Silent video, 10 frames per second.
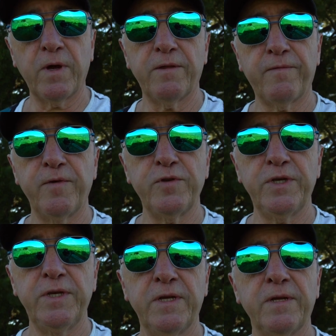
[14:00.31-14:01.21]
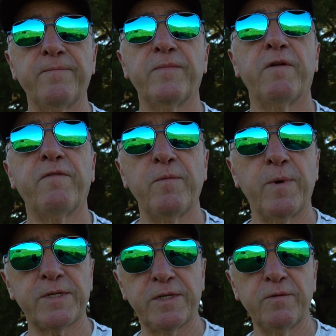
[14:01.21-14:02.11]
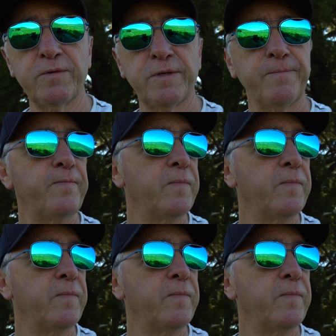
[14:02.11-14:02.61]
got the Fuji for my stills,